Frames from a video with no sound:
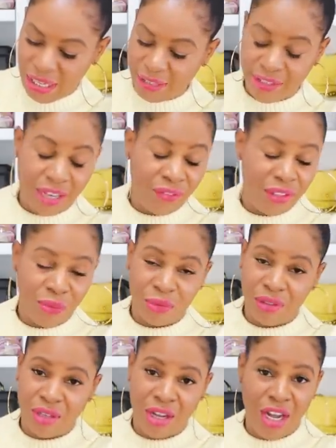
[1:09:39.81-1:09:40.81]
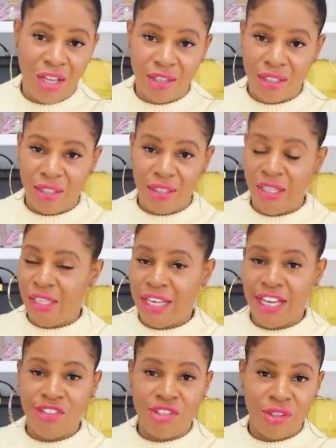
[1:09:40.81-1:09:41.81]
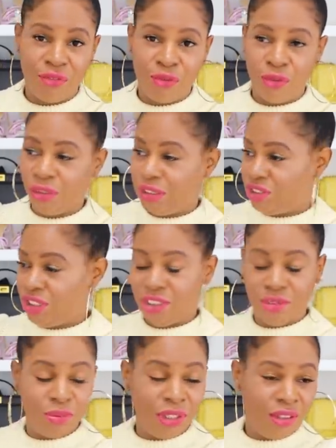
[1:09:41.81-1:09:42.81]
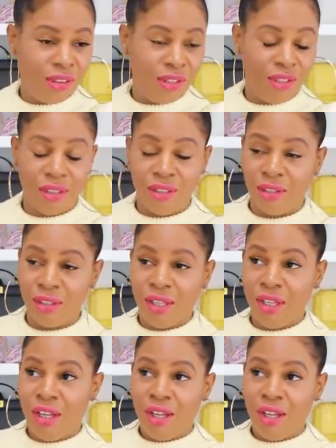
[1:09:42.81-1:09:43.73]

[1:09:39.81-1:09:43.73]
I definitely will not engage in the foolishness with the